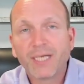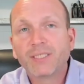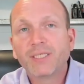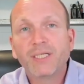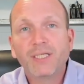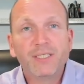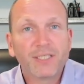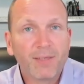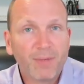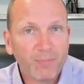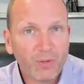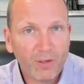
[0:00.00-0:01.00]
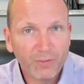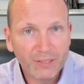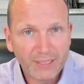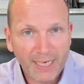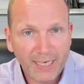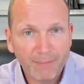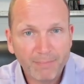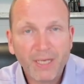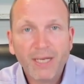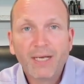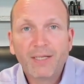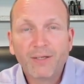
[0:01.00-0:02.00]
I see these come up all the time.
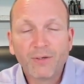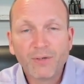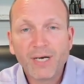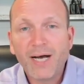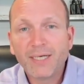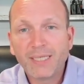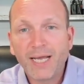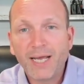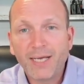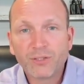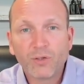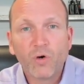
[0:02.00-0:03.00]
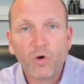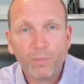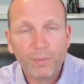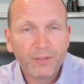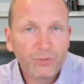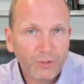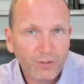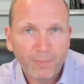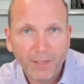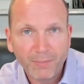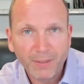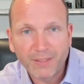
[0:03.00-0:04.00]
They're not as open to the
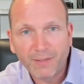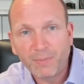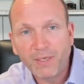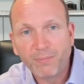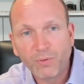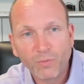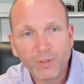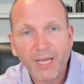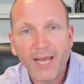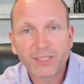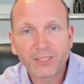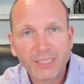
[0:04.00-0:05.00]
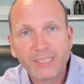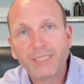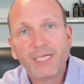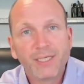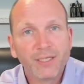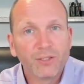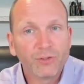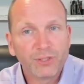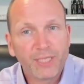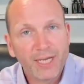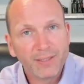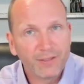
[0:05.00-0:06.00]
public that people would actually see and
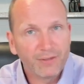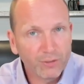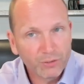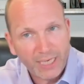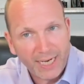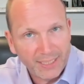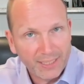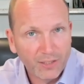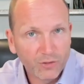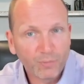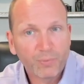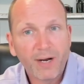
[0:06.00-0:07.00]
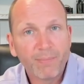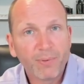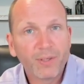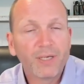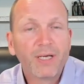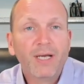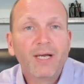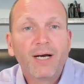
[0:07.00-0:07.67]
understand that they're tied to other property.